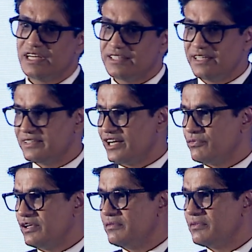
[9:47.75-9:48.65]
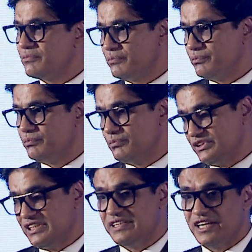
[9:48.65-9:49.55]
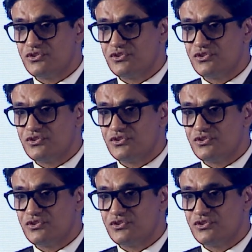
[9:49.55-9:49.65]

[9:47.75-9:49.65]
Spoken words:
I think that